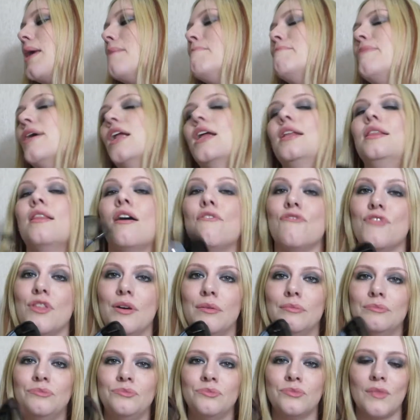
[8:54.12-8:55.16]
But I love
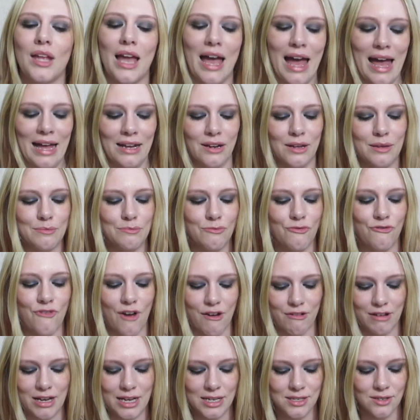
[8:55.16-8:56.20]
them, and I'm
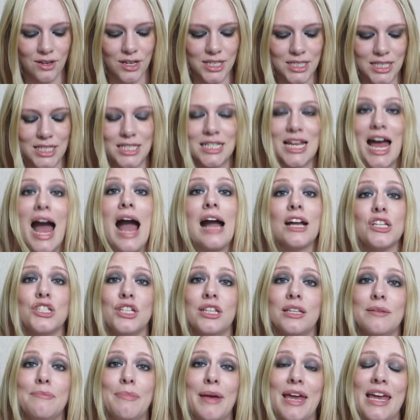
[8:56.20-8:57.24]
very excited to
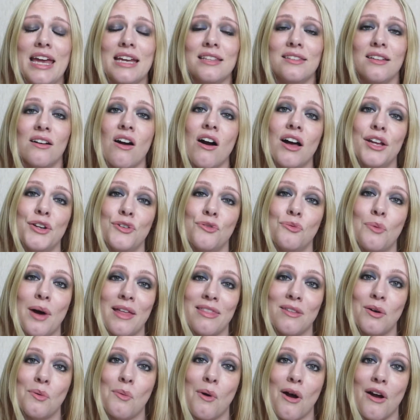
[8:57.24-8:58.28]
actually be in the kind of
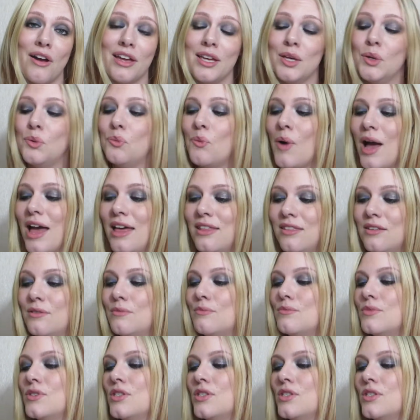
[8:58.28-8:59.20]
weather where I can wear them.